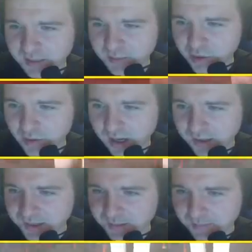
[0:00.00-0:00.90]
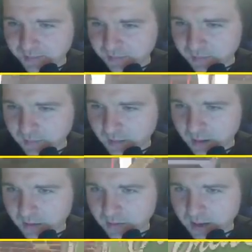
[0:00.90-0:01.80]
streaks.
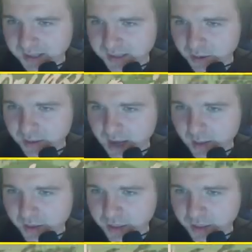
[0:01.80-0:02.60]
Nicely done there. We've got the